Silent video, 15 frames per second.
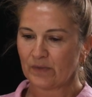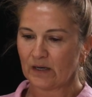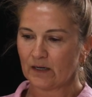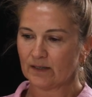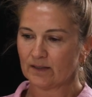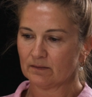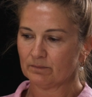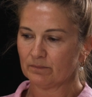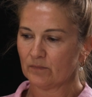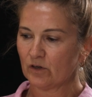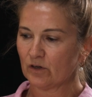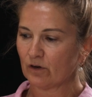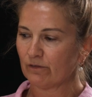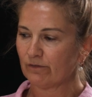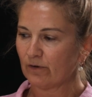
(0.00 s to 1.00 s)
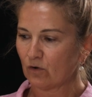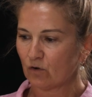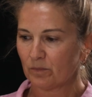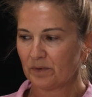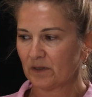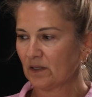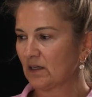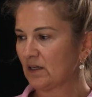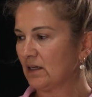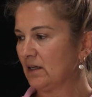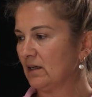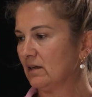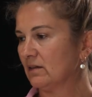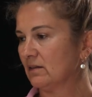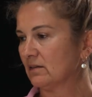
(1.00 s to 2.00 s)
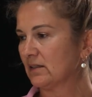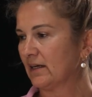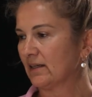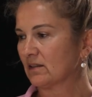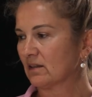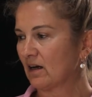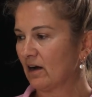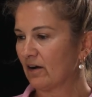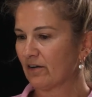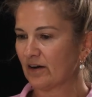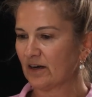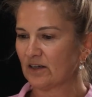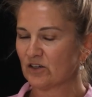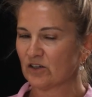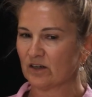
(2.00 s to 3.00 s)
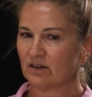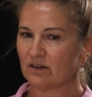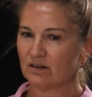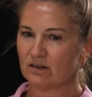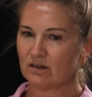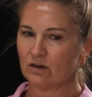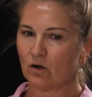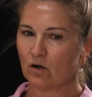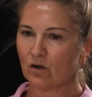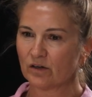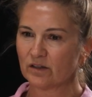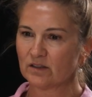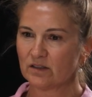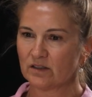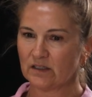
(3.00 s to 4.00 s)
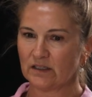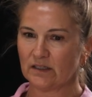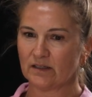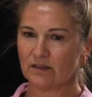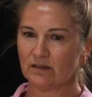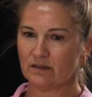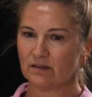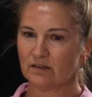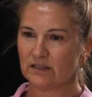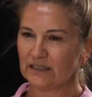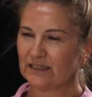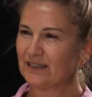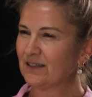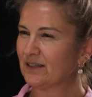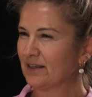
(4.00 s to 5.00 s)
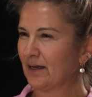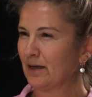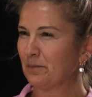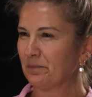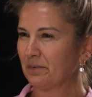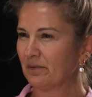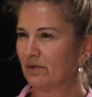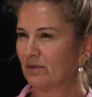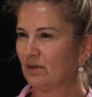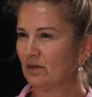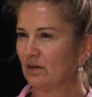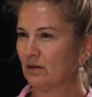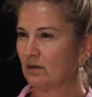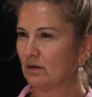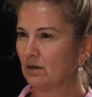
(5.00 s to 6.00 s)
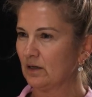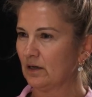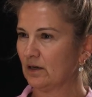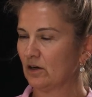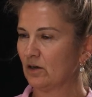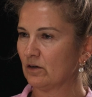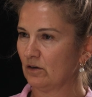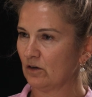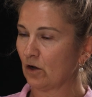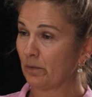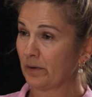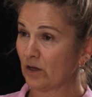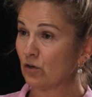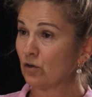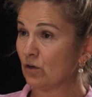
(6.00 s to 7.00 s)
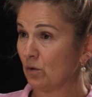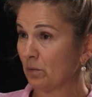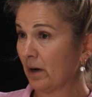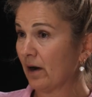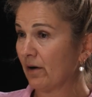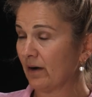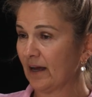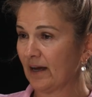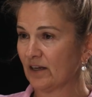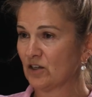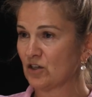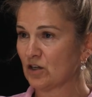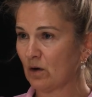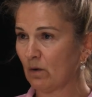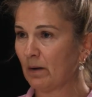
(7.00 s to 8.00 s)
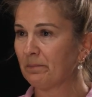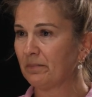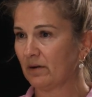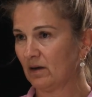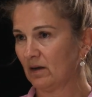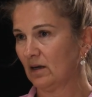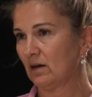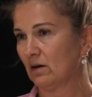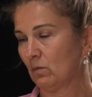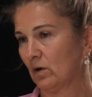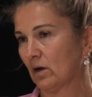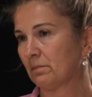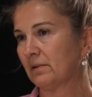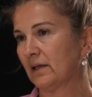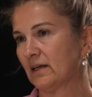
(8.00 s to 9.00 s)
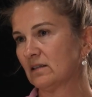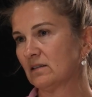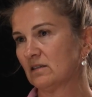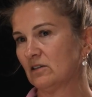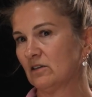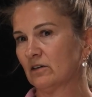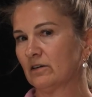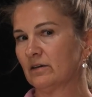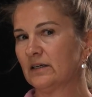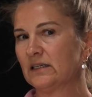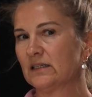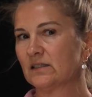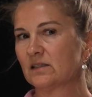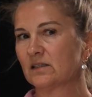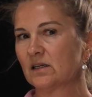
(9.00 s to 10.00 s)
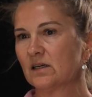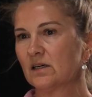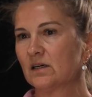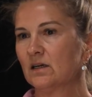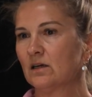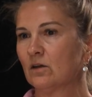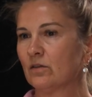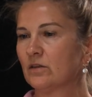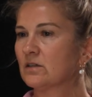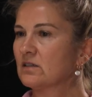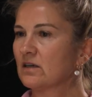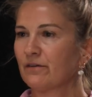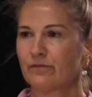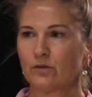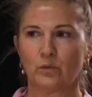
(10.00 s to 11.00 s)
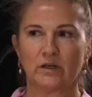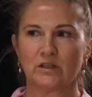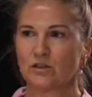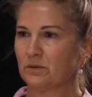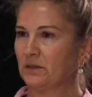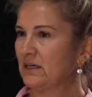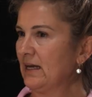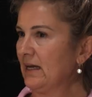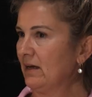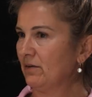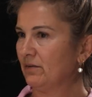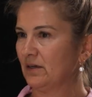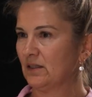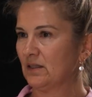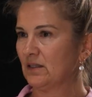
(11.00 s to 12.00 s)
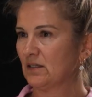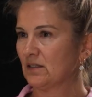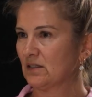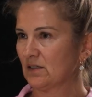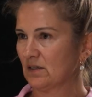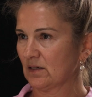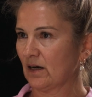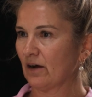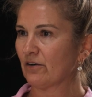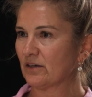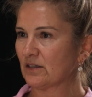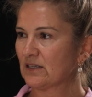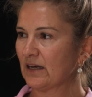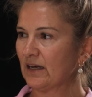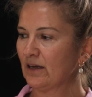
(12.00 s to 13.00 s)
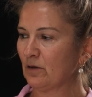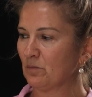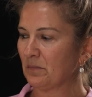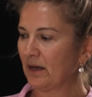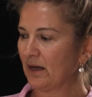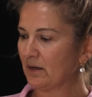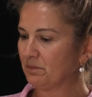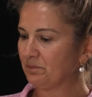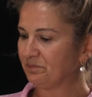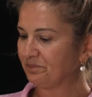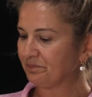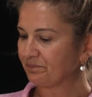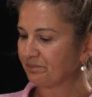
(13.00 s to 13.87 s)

vulnerability takes courage and honesty and digging deep and knowing who you are and how you show up in a workplace, is the stuff that we're doing now in this current team. And